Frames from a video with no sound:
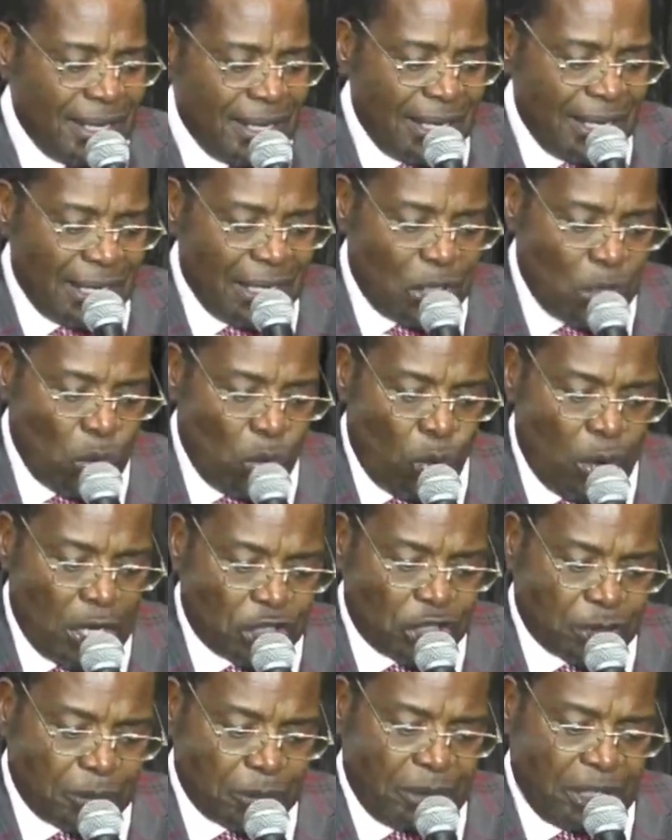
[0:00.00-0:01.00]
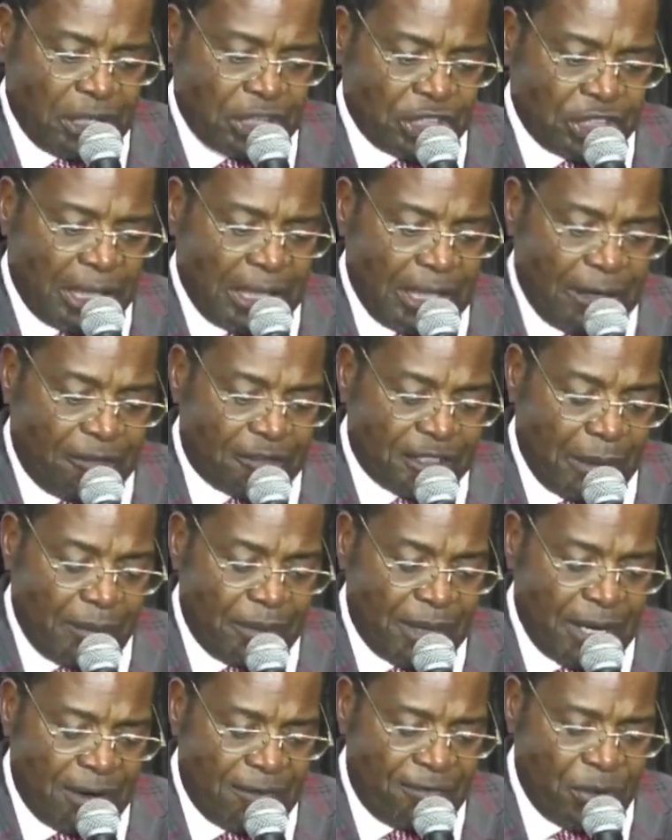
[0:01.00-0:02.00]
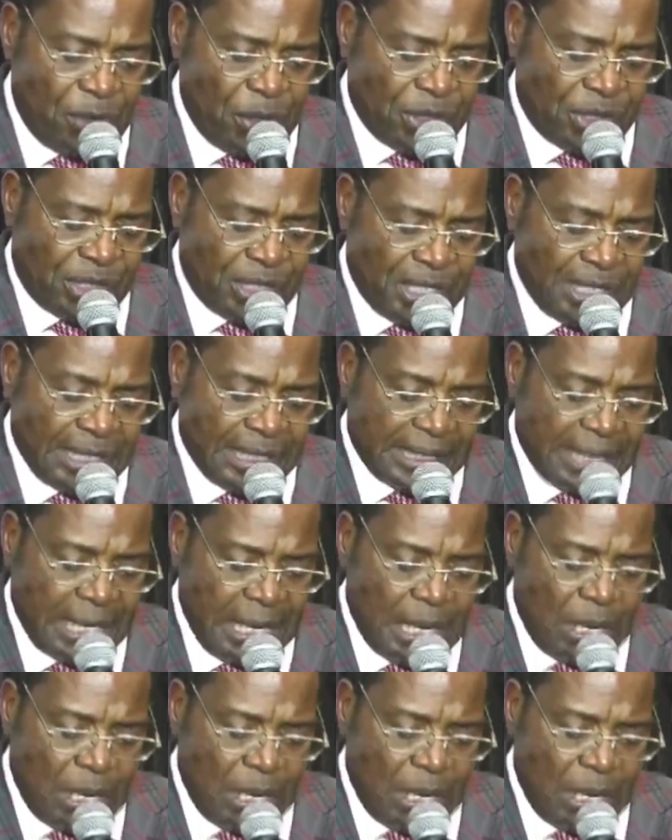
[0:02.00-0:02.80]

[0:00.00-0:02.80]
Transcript: And your watchmen shall lift up their voices.